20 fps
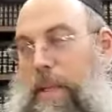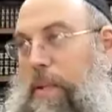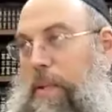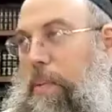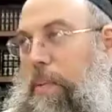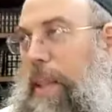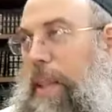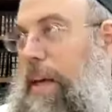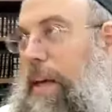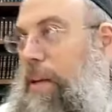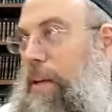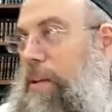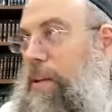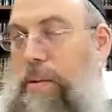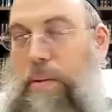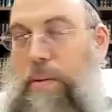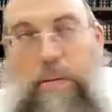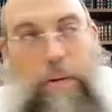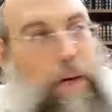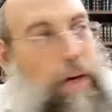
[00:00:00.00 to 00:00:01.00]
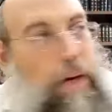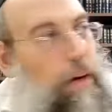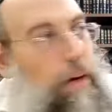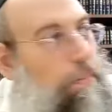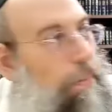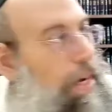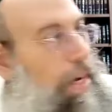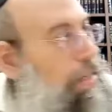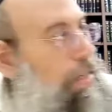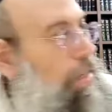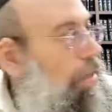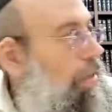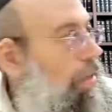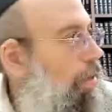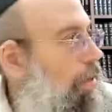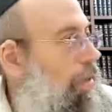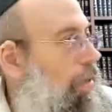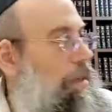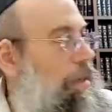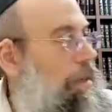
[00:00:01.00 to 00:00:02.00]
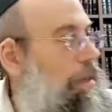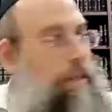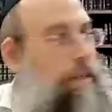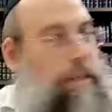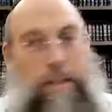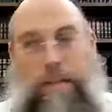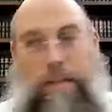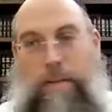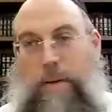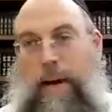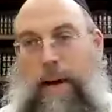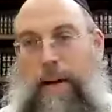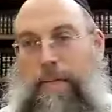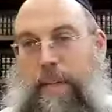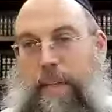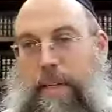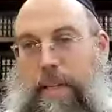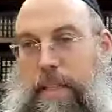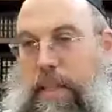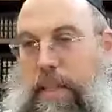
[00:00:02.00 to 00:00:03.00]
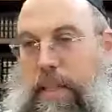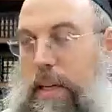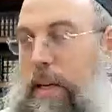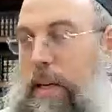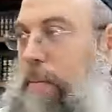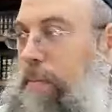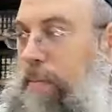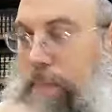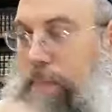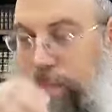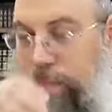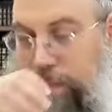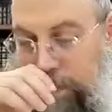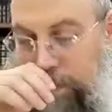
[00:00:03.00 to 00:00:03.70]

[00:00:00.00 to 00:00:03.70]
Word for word: way that you do uh, Meiser is you have this um,